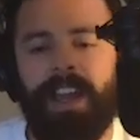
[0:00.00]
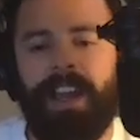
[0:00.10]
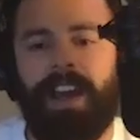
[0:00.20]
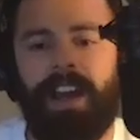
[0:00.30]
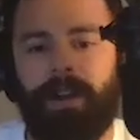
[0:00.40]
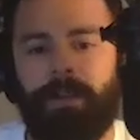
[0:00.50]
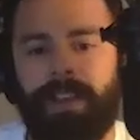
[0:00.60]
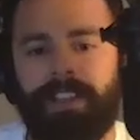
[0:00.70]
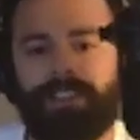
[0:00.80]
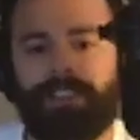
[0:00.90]
Um,
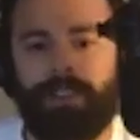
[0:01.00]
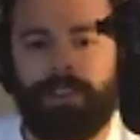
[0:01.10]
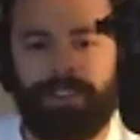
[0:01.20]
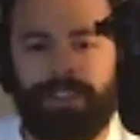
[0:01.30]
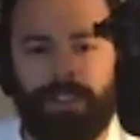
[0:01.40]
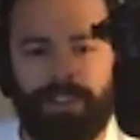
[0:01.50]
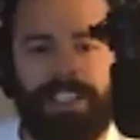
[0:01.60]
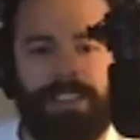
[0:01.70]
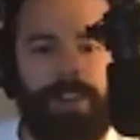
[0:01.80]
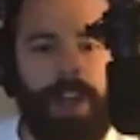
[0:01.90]
and so there's there's
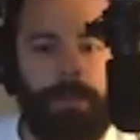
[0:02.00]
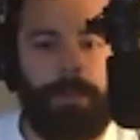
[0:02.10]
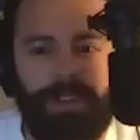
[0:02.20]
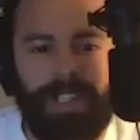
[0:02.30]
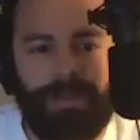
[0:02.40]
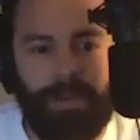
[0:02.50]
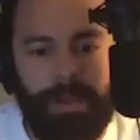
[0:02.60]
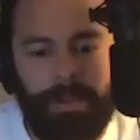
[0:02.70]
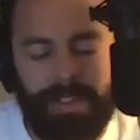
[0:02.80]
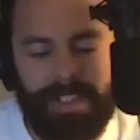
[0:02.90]
lots of opportunities for
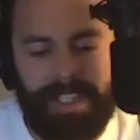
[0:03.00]
people to